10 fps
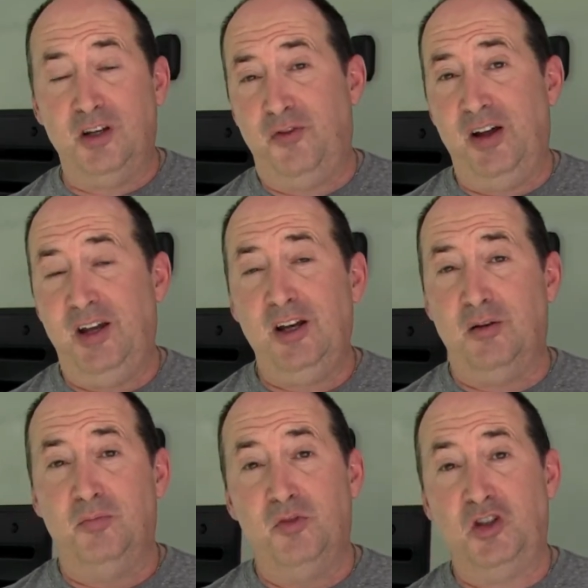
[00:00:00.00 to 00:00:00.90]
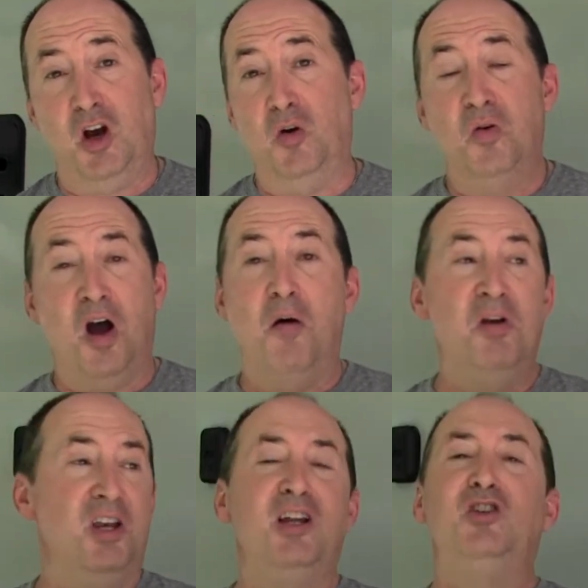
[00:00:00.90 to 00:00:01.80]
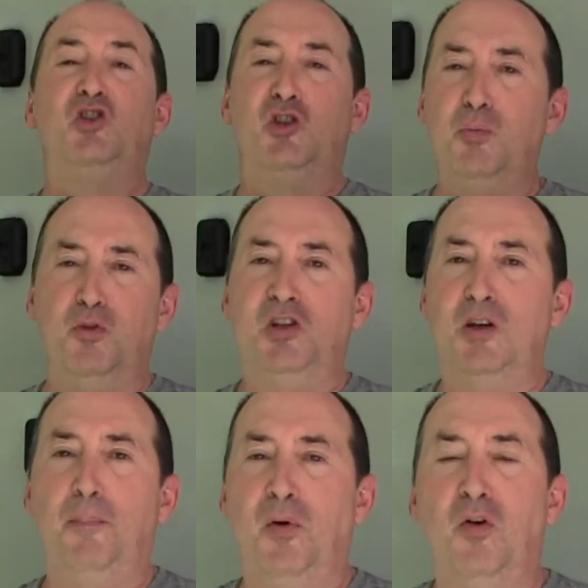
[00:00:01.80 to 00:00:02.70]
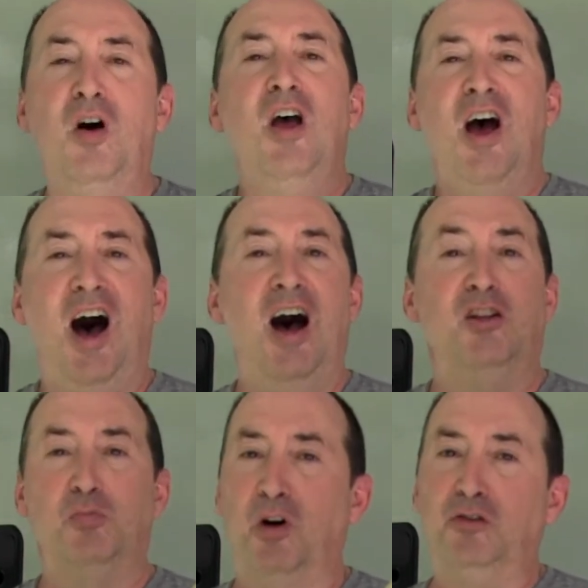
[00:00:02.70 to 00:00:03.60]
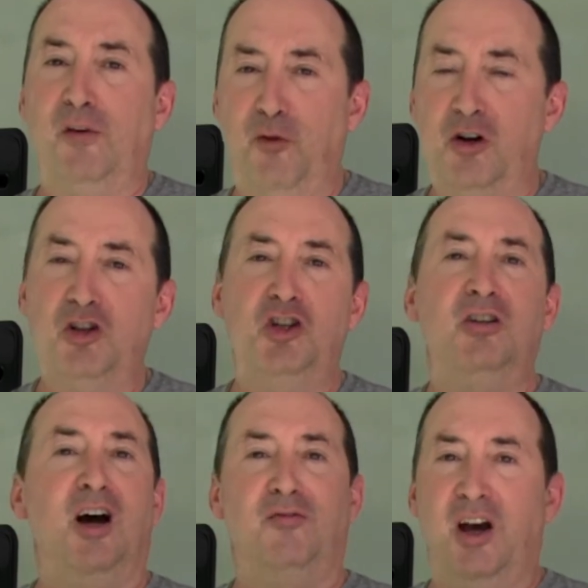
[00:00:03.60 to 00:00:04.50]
if I need them. So I mean, it's super simple. It's multifunction. I've